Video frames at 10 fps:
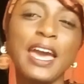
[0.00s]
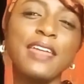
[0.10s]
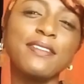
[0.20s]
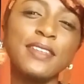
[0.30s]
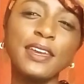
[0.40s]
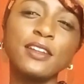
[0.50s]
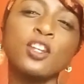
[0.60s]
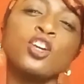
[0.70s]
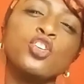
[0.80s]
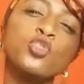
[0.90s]
and then
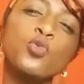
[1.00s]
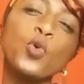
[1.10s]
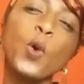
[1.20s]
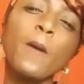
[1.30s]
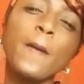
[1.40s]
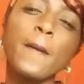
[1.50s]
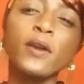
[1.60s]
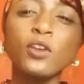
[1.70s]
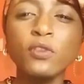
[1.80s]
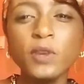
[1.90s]
you
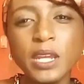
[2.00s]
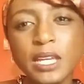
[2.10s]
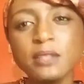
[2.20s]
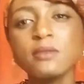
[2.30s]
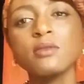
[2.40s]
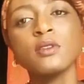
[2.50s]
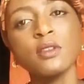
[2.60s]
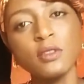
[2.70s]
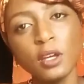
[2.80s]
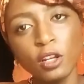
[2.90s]
create
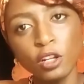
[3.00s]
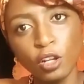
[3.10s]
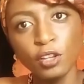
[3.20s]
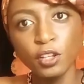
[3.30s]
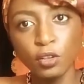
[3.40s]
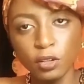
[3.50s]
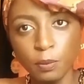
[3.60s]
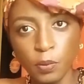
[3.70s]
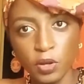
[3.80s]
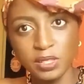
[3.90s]
the clothing on
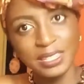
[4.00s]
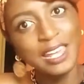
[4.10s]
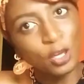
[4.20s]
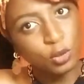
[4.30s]
the person.